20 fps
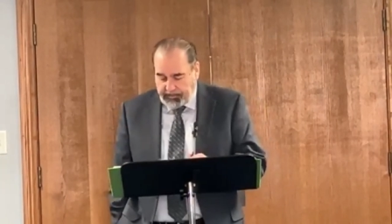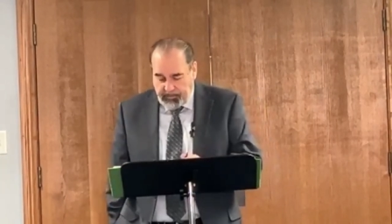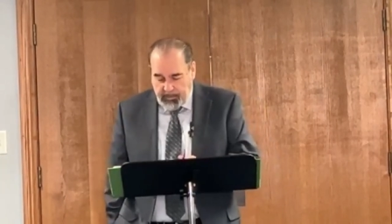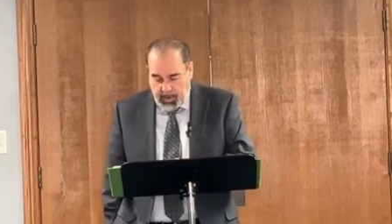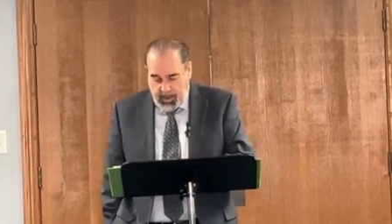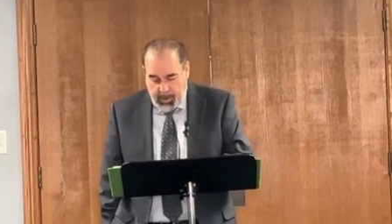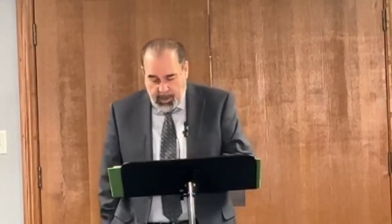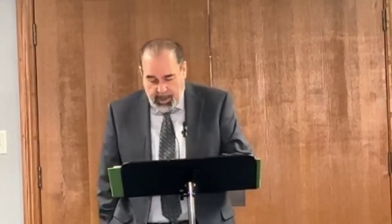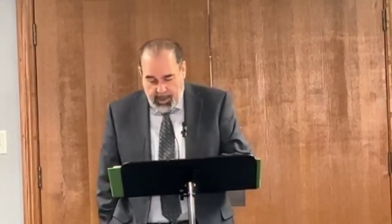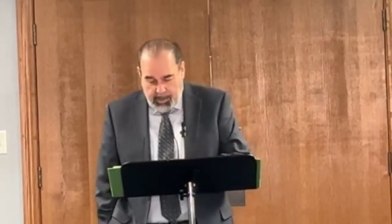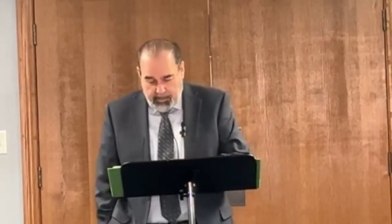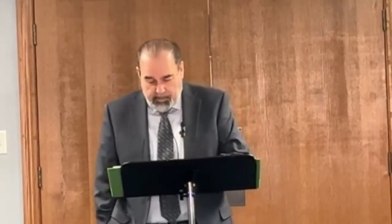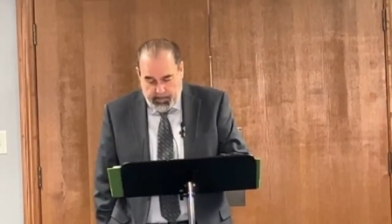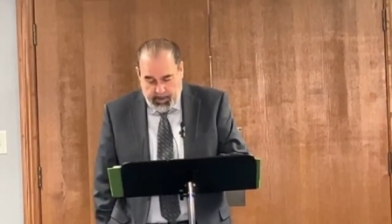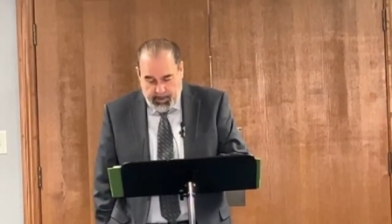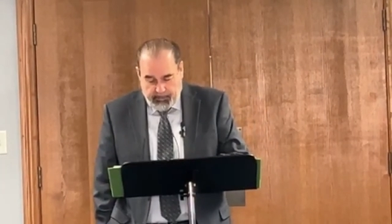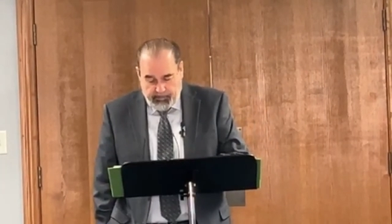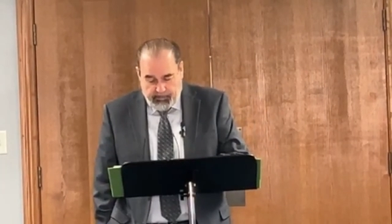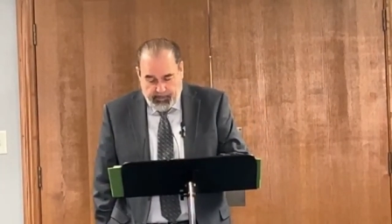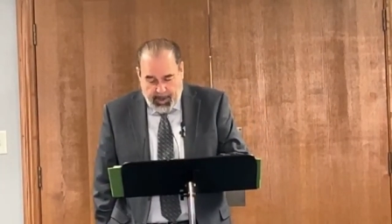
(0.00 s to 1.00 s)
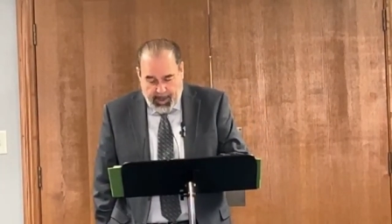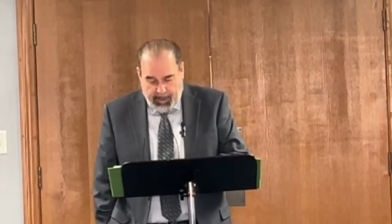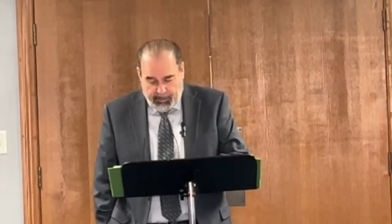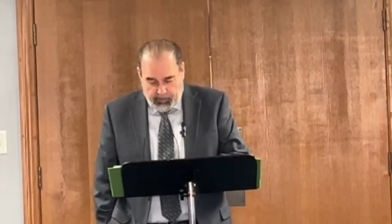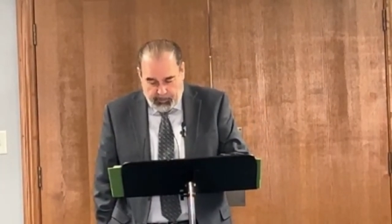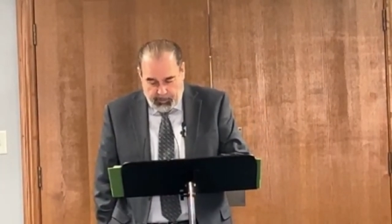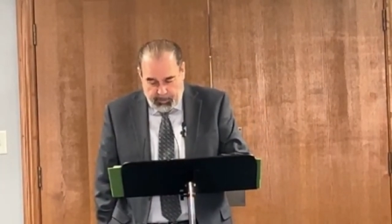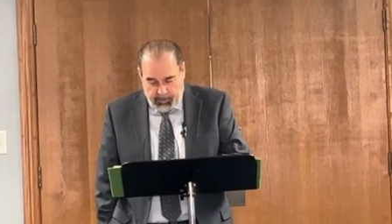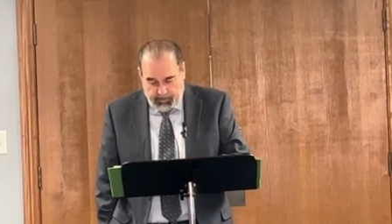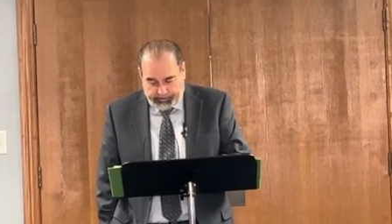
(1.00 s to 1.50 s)
and being
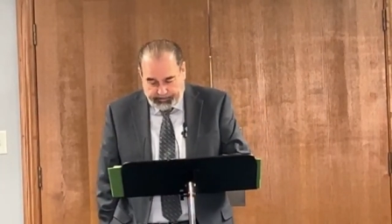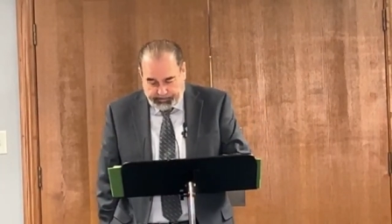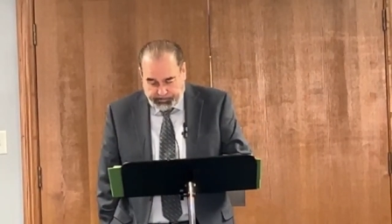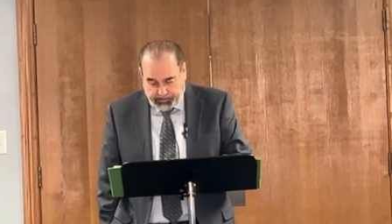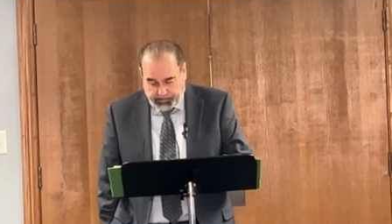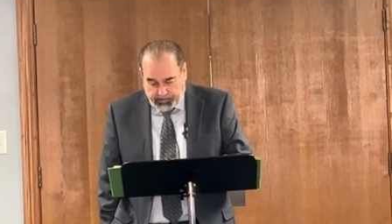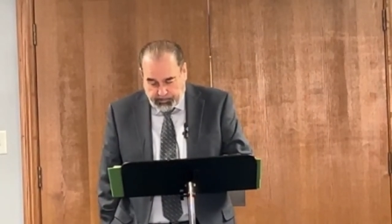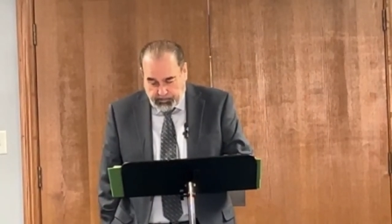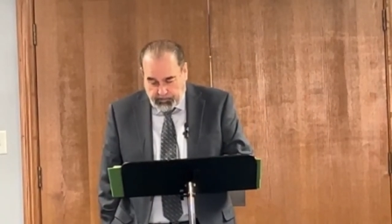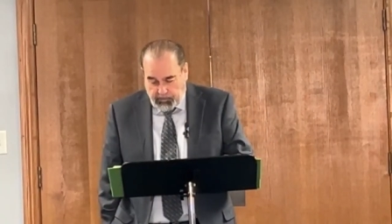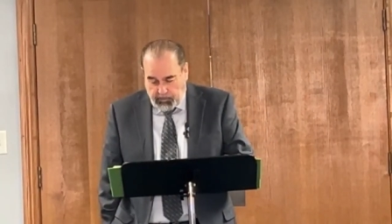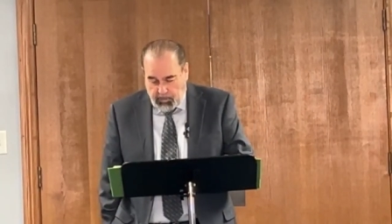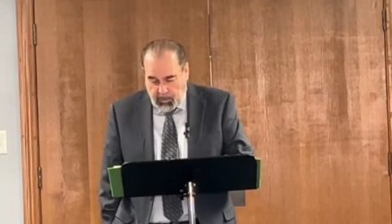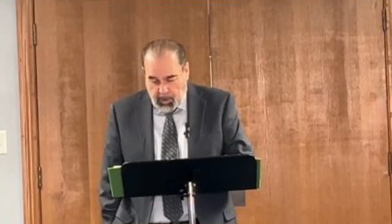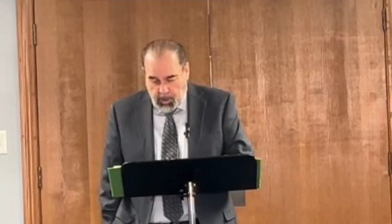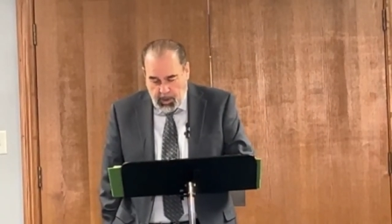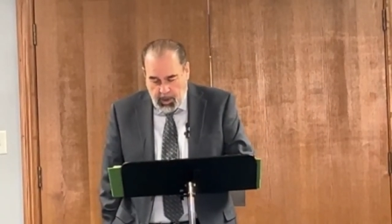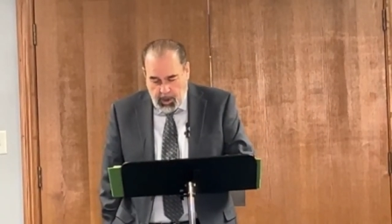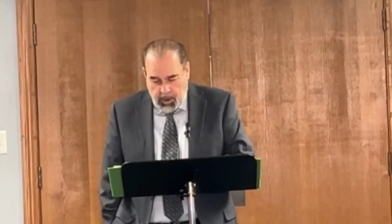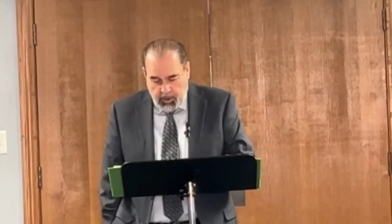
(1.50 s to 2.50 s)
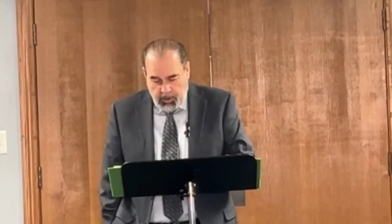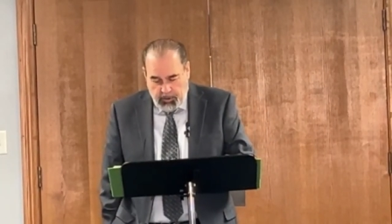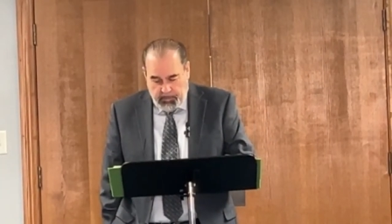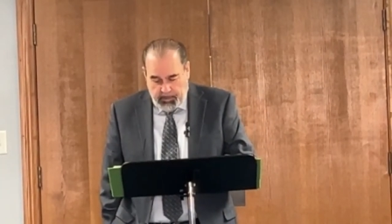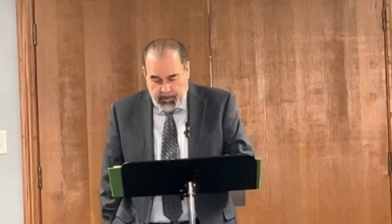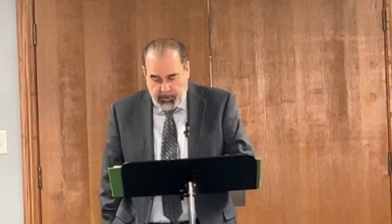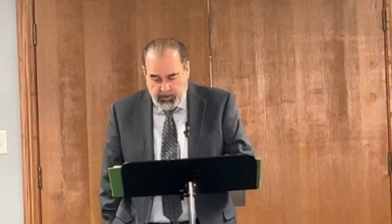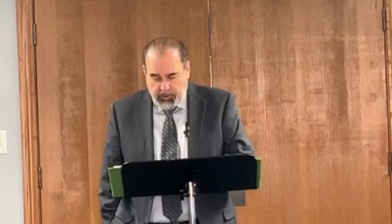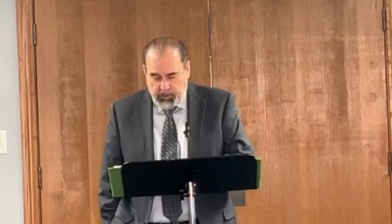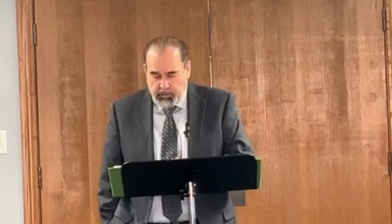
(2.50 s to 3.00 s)
fathers
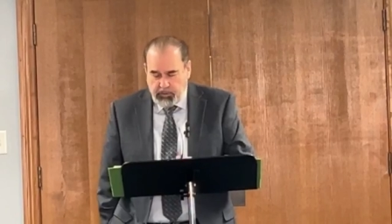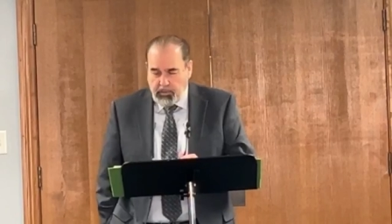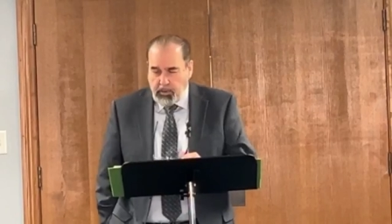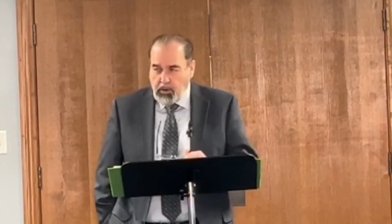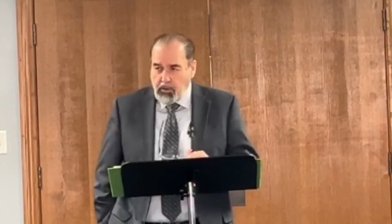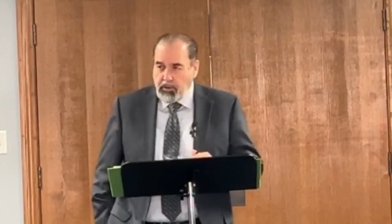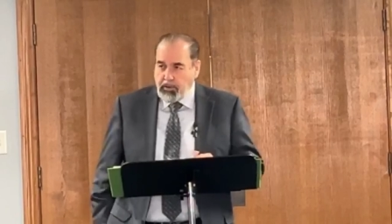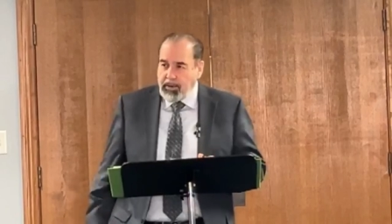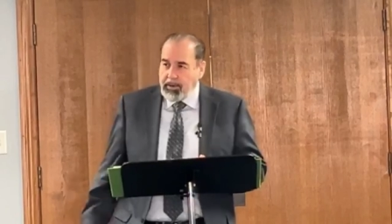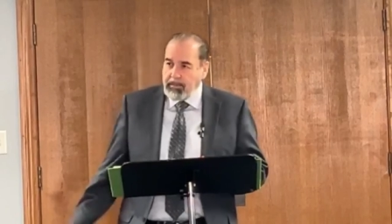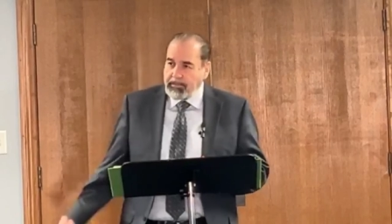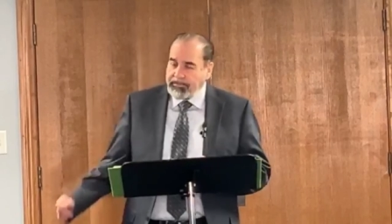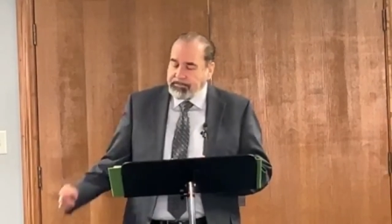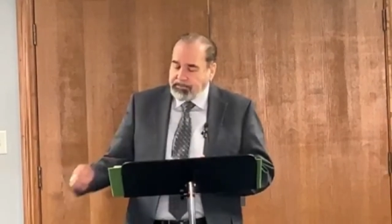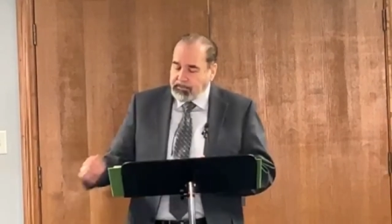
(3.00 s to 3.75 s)
spiritual growth.